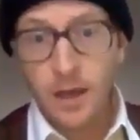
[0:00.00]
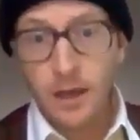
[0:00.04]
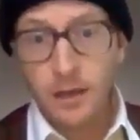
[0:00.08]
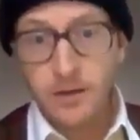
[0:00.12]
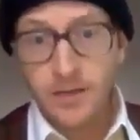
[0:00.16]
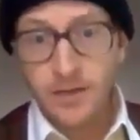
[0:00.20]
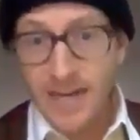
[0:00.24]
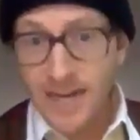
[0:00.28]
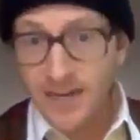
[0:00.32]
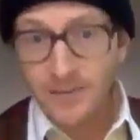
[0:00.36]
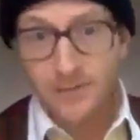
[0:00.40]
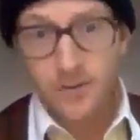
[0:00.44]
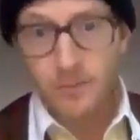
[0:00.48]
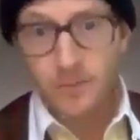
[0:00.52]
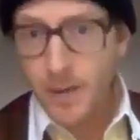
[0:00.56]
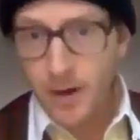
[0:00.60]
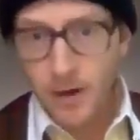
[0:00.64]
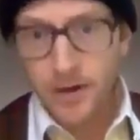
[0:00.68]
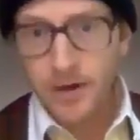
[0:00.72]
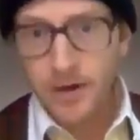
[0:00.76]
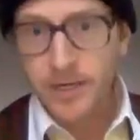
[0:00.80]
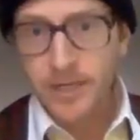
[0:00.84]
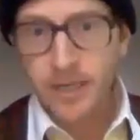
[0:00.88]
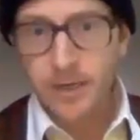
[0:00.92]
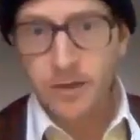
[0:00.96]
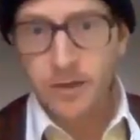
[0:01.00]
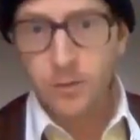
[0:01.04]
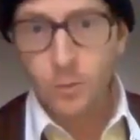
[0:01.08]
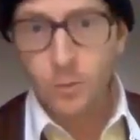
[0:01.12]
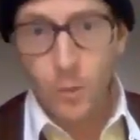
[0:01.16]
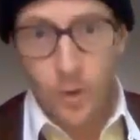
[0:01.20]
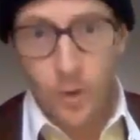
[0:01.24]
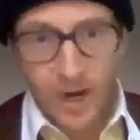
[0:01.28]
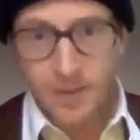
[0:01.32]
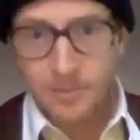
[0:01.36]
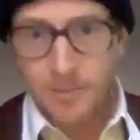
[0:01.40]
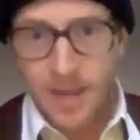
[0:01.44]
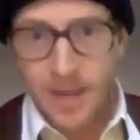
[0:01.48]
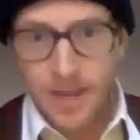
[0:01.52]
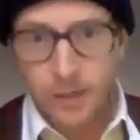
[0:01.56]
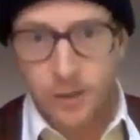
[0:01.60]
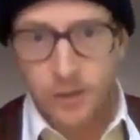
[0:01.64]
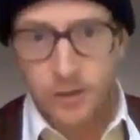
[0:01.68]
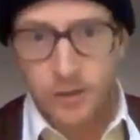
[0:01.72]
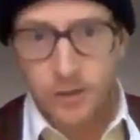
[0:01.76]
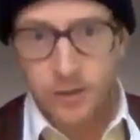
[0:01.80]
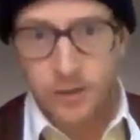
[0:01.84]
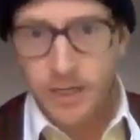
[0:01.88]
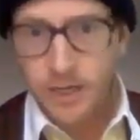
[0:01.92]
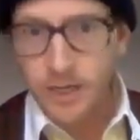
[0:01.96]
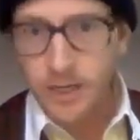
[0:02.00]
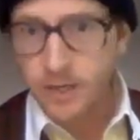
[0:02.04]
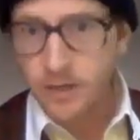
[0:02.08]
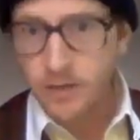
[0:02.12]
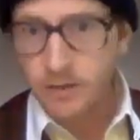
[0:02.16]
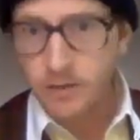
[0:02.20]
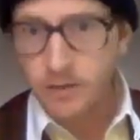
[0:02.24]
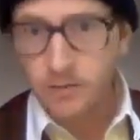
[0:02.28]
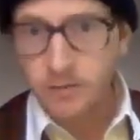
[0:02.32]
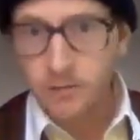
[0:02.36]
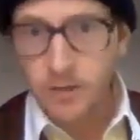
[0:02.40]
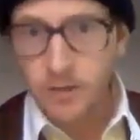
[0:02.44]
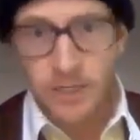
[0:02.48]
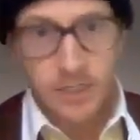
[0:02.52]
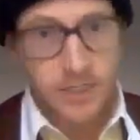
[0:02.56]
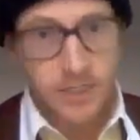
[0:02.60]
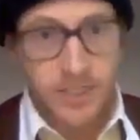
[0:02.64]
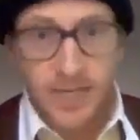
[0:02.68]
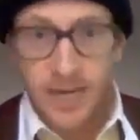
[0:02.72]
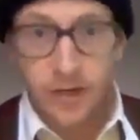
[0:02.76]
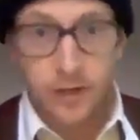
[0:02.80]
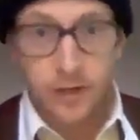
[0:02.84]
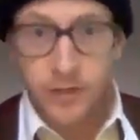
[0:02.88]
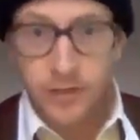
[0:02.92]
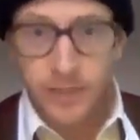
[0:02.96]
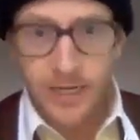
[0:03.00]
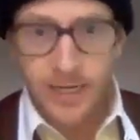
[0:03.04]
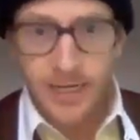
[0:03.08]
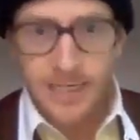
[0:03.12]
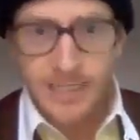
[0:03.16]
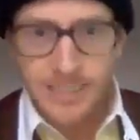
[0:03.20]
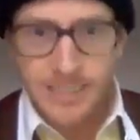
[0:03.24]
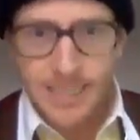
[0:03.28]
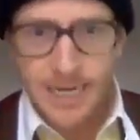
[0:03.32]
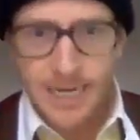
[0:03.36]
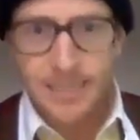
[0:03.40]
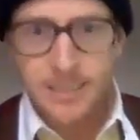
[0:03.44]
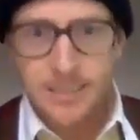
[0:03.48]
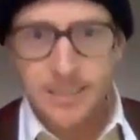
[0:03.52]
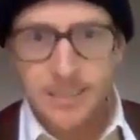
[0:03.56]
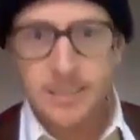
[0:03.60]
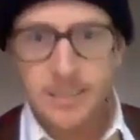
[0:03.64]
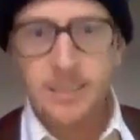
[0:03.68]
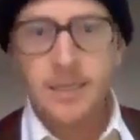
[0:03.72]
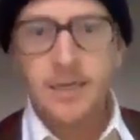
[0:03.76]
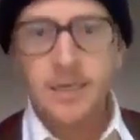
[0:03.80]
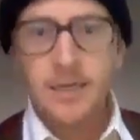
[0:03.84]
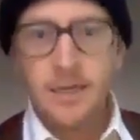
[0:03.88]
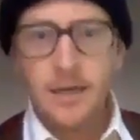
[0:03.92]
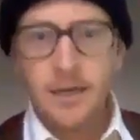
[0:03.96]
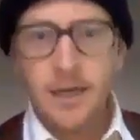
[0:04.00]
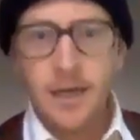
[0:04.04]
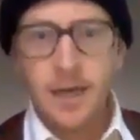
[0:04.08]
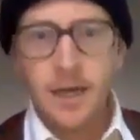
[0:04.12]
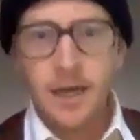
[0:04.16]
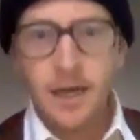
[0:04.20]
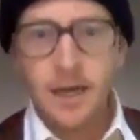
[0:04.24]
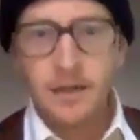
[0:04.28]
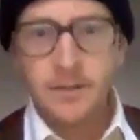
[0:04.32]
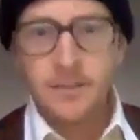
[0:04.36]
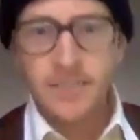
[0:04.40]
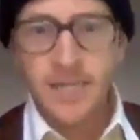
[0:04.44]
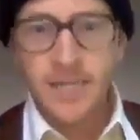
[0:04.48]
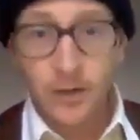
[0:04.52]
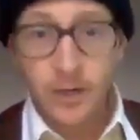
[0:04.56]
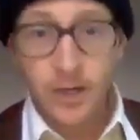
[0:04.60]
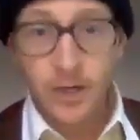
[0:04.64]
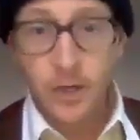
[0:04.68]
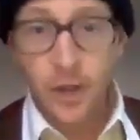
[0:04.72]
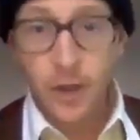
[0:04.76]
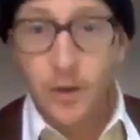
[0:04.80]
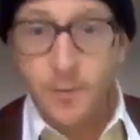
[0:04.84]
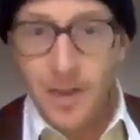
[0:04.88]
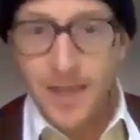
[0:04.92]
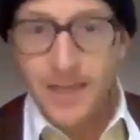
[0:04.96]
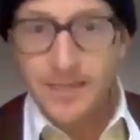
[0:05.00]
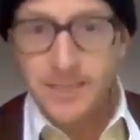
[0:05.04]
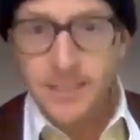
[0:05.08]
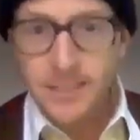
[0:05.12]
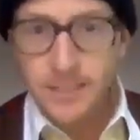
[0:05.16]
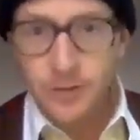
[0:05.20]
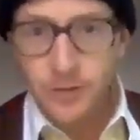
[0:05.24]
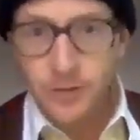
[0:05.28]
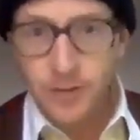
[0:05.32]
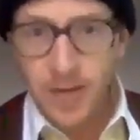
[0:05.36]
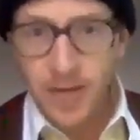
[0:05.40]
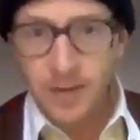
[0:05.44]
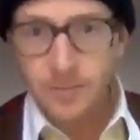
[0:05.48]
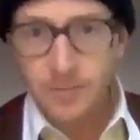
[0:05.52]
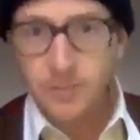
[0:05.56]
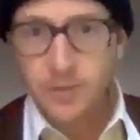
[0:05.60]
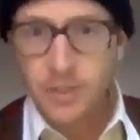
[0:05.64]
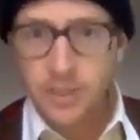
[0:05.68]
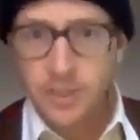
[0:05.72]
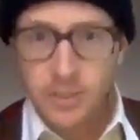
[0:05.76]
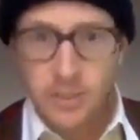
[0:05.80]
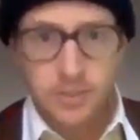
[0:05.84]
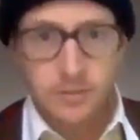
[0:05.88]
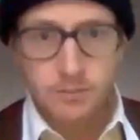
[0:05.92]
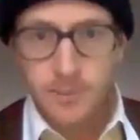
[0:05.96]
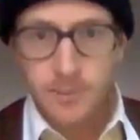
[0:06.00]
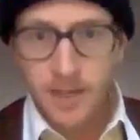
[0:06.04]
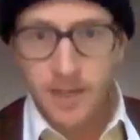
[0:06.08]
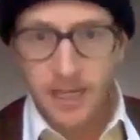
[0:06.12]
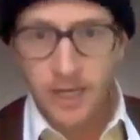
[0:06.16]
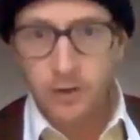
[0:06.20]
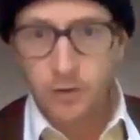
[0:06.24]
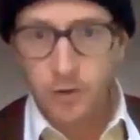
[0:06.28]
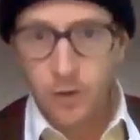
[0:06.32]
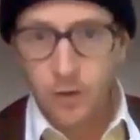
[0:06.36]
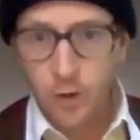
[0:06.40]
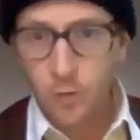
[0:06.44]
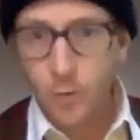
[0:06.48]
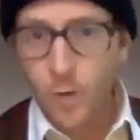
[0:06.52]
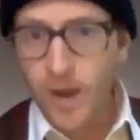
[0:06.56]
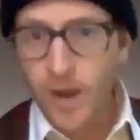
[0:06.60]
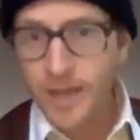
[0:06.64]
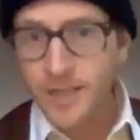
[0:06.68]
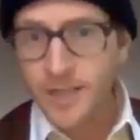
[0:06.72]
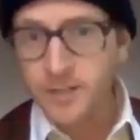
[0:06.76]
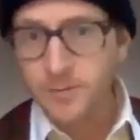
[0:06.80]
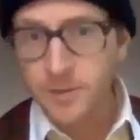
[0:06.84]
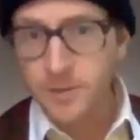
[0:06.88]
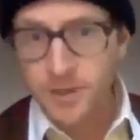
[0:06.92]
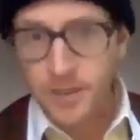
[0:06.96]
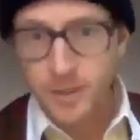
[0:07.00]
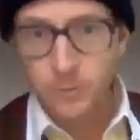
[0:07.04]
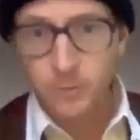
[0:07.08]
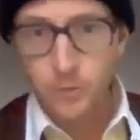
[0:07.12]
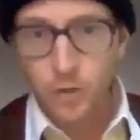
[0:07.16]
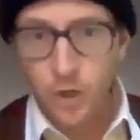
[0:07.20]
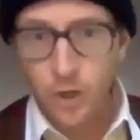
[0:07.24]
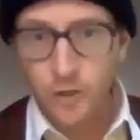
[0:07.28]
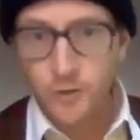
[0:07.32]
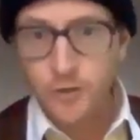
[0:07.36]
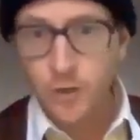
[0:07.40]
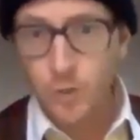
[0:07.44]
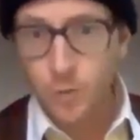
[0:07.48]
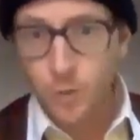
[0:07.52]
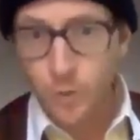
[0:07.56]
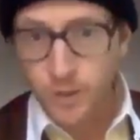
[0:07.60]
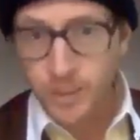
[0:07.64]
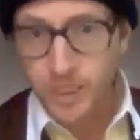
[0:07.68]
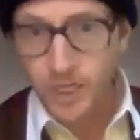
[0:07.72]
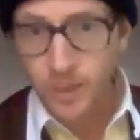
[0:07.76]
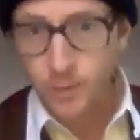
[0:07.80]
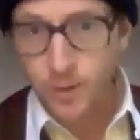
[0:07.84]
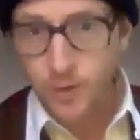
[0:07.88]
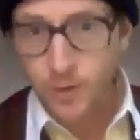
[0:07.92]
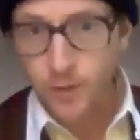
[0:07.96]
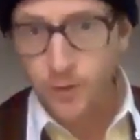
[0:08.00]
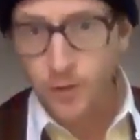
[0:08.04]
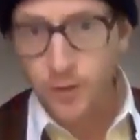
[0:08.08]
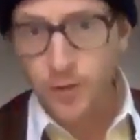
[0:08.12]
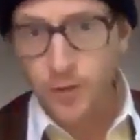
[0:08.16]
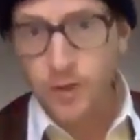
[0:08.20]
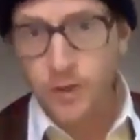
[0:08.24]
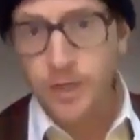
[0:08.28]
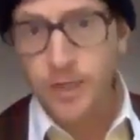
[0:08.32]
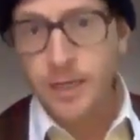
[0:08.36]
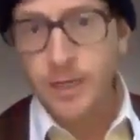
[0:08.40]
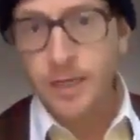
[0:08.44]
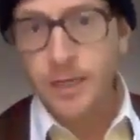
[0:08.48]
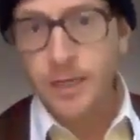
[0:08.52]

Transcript: Native American winemaker in the entire United States. Tara Gomez is her name. She's making her own wines, but then we're also working with her.